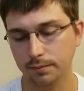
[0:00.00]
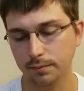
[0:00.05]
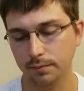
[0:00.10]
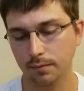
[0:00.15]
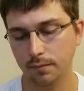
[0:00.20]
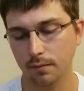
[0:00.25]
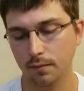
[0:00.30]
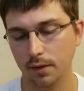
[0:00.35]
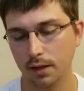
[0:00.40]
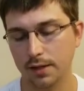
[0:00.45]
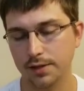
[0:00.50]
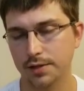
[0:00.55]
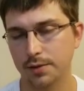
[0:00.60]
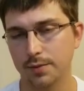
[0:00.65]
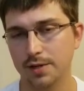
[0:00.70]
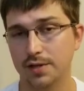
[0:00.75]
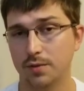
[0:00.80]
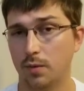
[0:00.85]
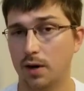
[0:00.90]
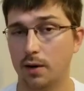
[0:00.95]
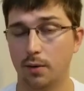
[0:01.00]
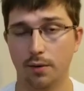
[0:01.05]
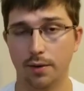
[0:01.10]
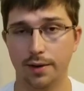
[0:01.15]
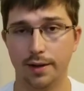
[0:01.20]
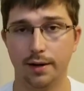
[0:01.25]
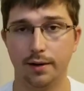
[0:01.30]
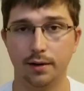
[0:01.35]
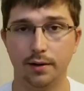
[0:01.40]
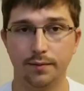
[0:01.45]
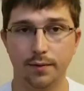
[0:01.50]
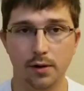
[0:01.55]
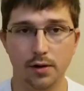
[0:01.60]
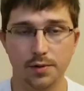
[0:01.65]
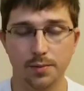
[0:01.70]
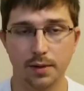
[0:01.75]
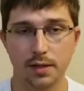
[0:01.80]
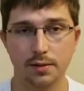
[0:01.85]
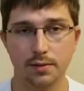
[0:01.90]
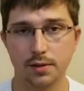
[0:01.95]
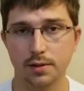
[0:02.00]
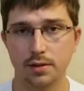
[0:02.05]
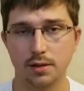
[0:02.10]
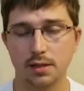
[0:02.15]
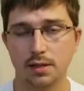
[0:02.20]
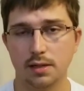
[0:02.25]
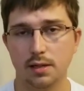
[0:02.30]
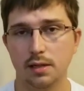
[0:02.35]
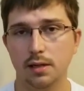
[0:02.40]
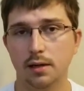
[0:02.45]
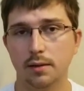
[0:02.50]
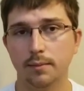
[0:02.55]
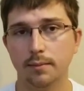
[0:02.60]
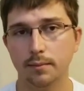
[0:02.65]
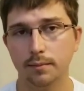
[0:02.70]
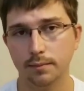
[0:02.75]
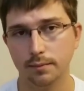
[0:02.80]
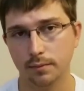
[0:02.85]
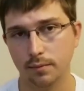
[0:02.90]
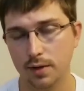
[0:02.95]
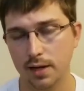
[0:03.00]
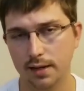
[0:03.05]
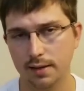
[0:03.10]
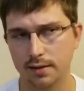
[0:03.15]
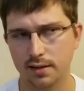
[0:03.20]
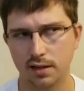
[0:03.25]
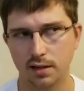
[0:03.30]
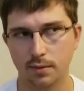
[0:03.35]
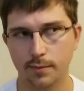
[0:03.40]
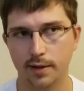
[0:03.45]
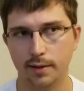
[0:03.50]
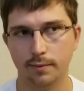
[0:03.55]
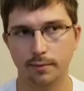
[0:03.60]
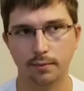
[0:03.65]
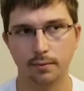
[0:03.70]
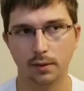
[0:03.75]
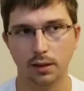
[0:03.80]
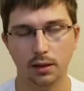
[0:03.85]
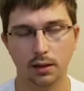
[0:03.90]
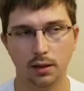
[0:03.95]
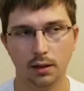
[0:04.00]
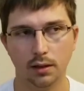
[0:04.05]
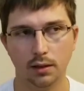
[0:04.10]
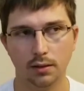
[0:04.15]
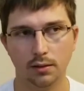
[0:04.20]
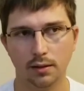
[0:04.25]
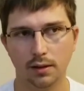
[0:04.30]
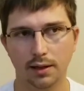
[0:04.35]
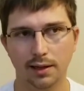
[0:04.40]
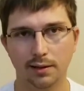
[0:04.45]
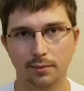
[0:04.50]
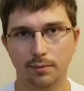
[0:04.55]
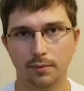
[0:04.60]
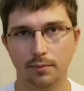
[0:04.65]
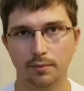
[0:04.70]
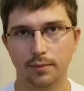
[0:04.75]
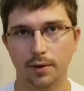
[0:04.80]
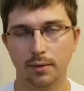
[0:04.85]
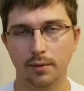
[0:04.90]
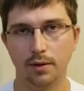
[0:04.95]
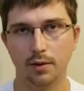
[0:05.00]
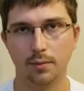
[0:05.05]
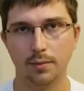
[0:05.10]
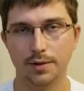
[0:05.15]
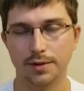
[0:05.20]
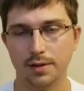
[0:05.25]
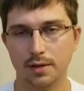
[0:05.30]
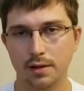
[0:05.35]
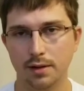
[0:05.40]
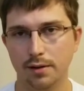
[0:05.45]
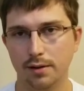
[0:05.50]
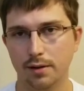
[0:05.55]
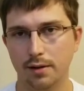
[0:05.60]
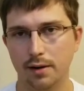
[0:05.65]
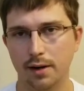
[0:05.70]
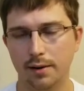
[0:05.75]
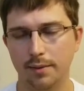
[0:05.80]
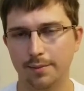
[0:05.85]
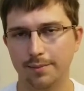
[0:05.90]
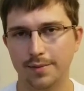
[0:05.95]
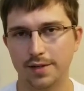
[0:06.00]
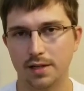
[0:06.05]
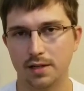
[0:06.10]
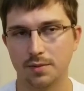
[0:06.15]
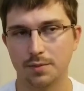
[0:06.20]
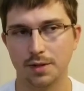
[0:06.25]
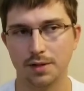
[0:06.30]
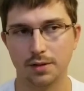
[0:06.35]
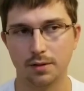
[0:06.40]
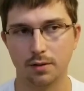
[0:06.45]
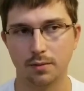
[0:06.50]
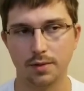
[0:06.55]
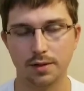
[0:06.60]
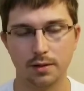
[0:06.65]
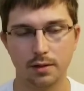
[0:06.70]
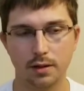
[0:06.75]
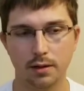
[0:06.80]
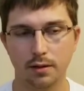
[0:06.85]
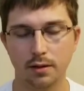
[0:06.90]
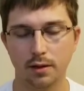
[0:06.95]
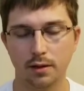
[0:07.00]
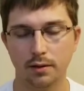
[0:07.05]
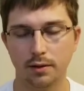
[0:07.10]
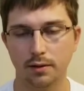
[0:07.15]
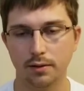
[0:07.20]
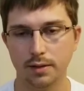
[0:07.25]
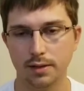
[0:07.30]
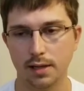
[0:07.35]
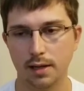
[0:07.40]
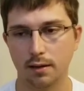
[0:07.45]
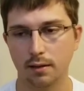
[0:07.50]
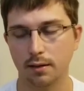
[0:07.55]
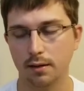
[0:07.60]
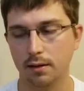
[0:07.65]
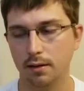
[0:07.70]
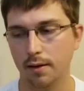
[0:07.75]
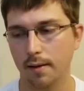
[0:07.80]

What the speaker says: that's the reason why we were there in the first place, just to see him. We hadn't seen him in probably almost a year, or 6 months, or almost a year. I don't know exactly.